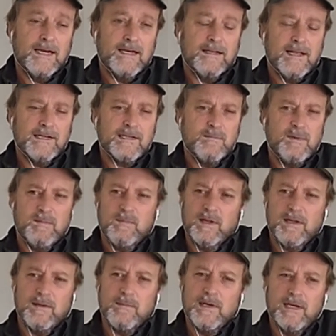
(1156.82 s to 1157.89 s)
Yeah, I'd like to be
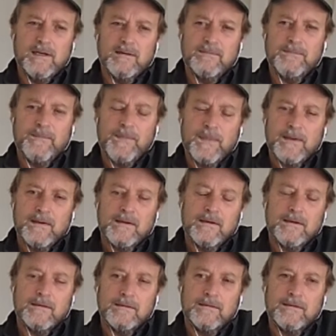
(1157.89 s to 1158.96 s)
Billy Bean.
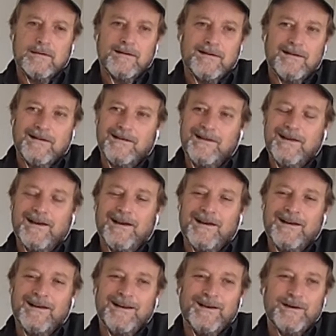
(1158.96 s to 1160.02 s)
Yeah.